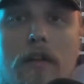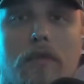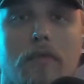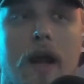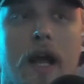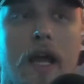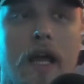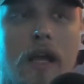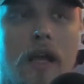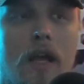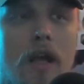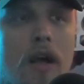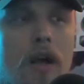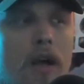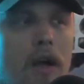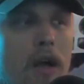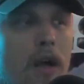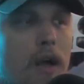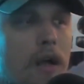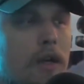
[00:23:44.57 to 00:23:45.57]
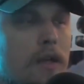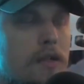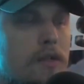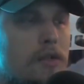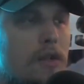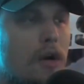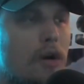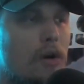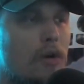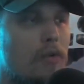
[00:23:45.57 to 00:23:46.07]
right?
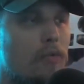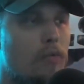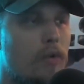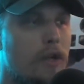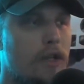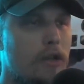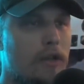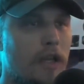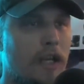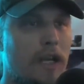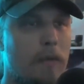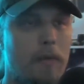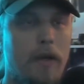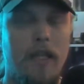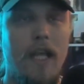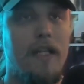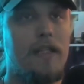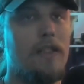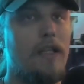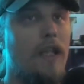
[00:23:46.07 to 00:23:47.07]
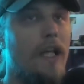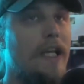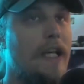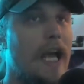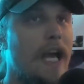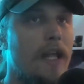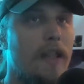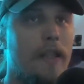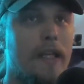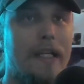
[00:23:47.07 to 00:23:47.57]
So when you think about, that's like
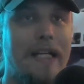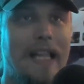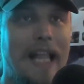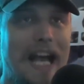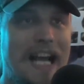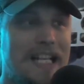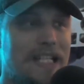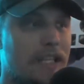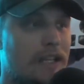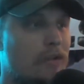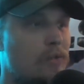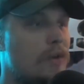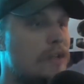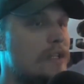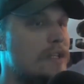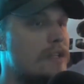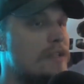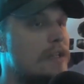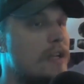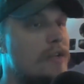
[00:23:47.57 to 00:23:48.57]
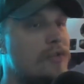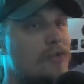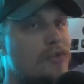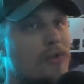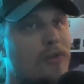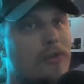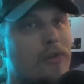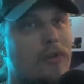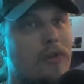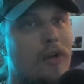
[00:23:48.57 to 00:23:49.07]
kind of the classic
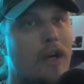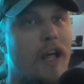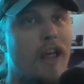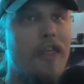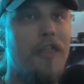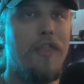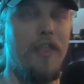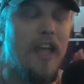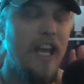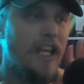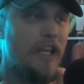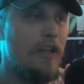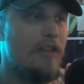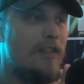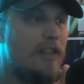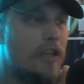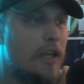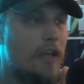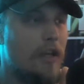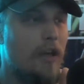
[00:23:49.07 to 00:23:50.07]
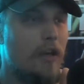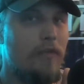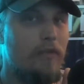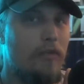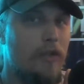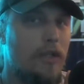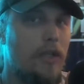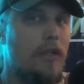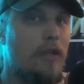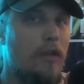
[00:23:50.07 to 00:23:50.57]
quintessential thing you think of
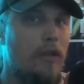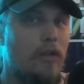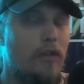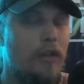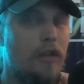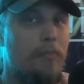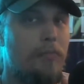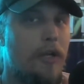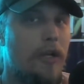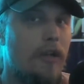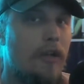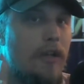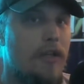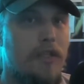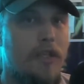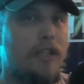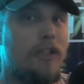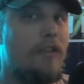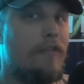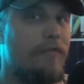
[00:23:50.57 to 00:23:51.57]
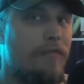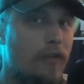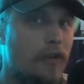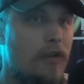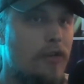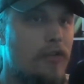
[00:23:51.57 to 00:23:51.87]
with the colonial period is like the fur